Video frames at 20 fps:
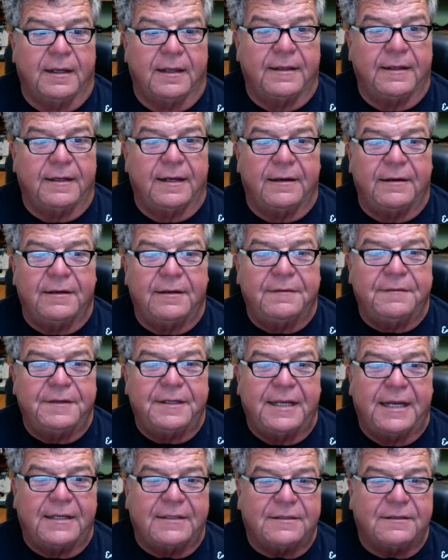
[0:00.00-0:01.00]
And then I don't know if you
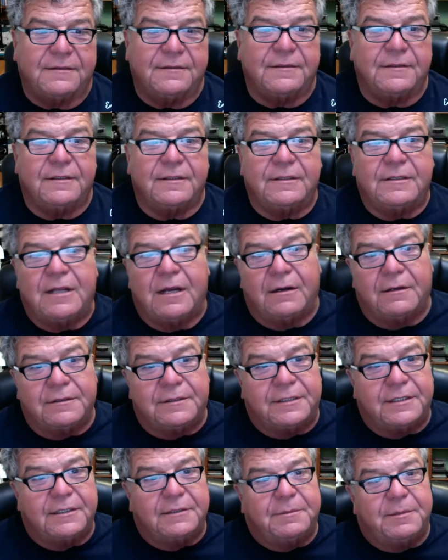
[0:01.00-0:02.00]
guys know
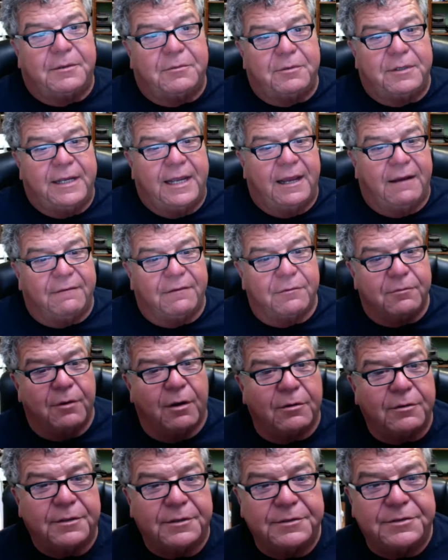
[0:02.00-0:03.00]
too, but we have a
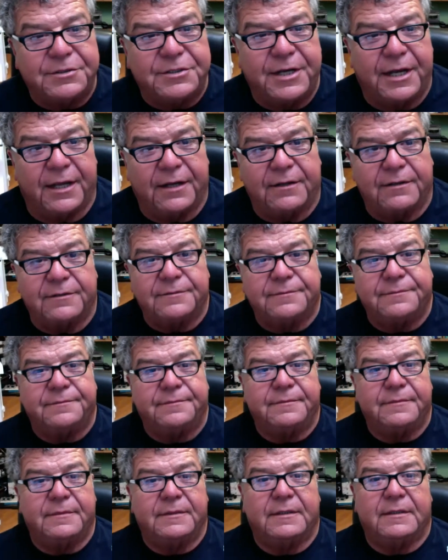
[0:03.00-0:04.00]
Roku channel.
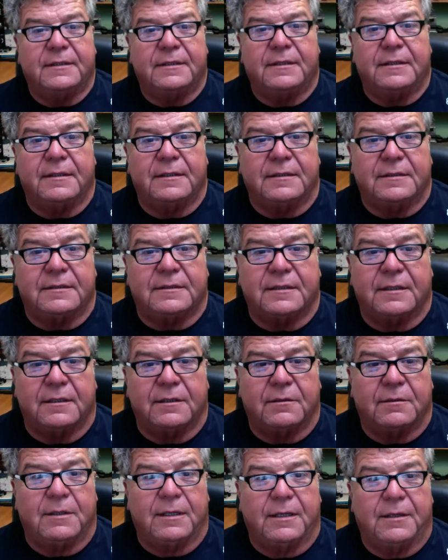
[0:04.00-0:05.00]

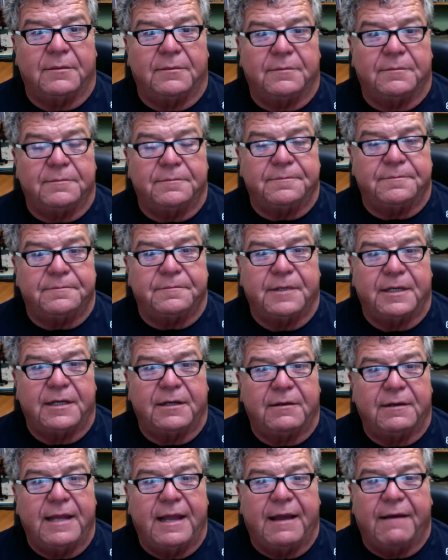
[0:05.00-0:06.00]
So we
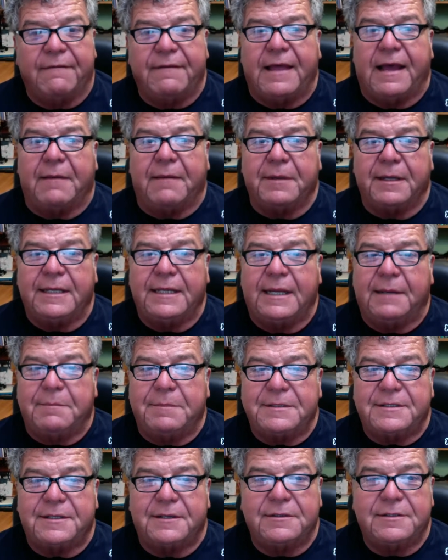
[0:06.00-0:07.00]
don't have that many
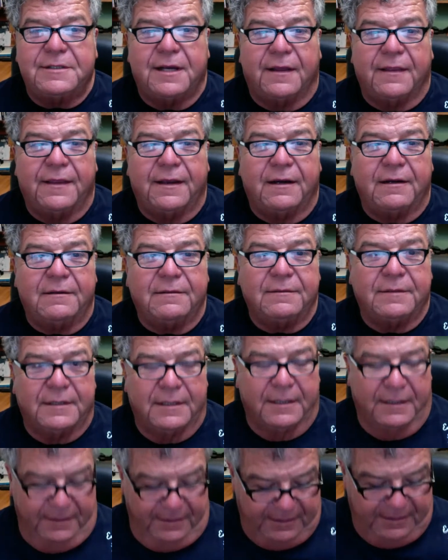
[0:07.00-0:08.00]
episodes on there.
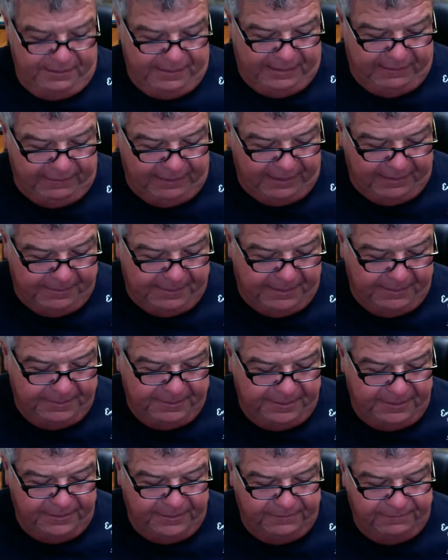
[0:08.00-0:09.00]
I think we have like
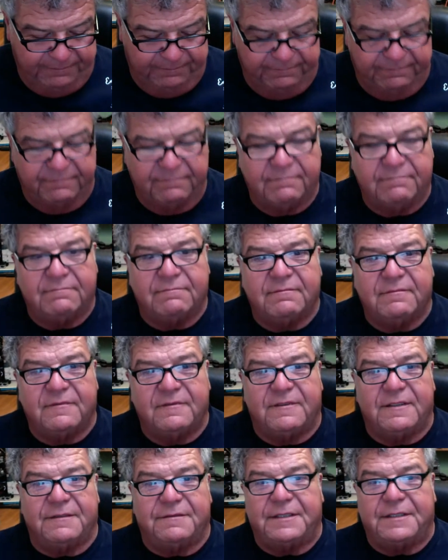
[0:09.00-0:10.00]
maybe
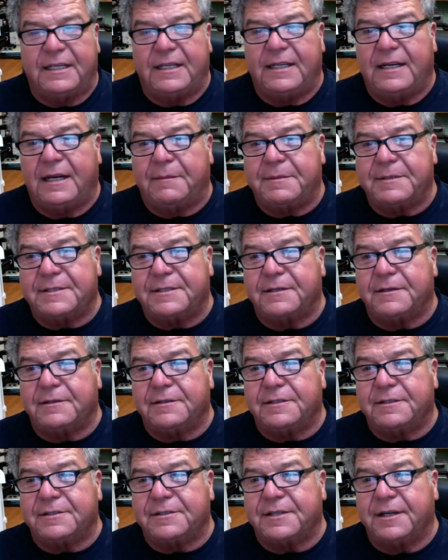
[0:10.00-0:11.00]
15
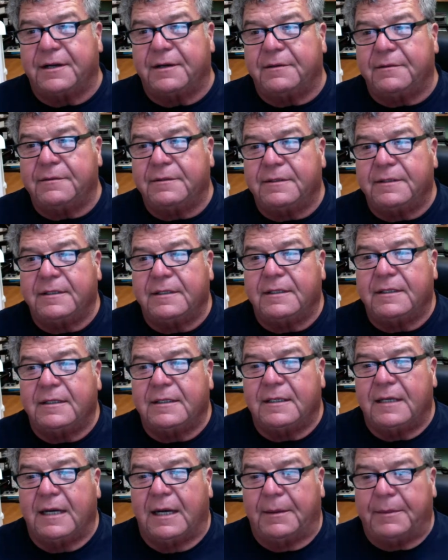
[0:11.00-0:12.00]
episodes or so
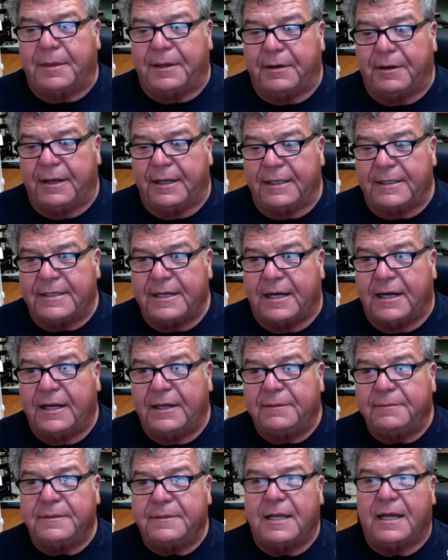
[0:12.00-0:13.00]
up there at a
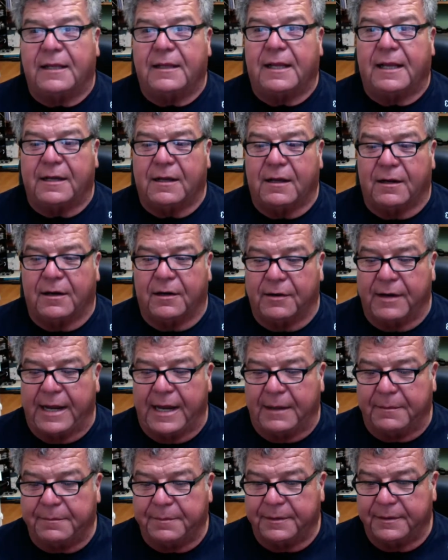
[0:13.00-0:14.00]
time. Not like on our
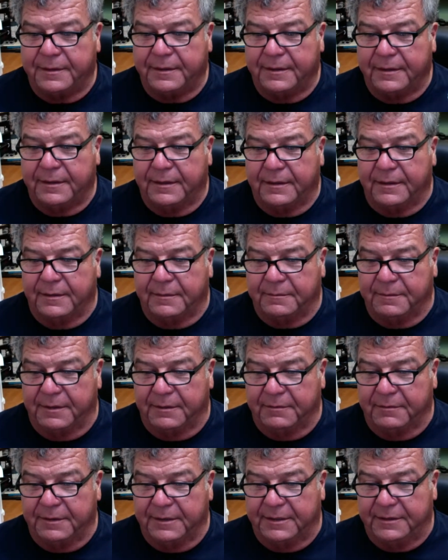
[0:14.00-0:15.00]
app,
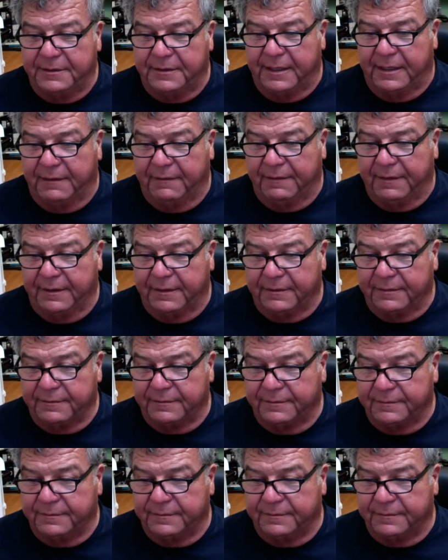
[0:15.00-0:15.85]
but we do have there.